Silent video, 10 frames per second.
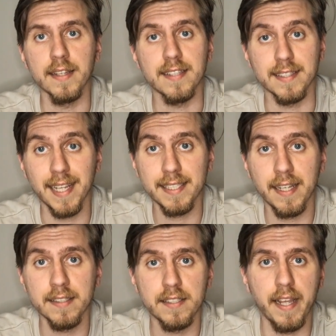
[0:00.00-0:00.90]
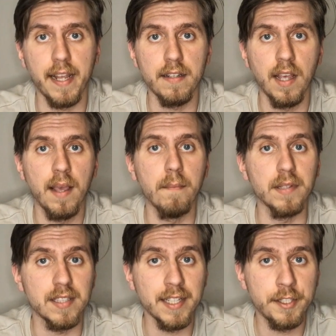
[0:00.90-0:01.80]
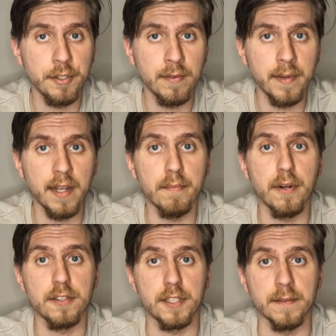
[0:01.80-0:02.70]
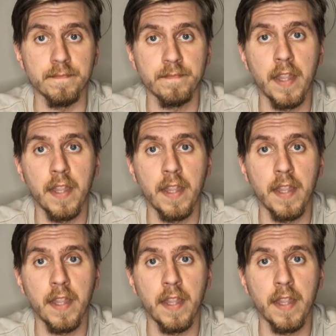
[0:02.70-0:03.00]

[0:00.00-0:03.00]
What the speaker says: Sassanian state, Byzantium, and Persia.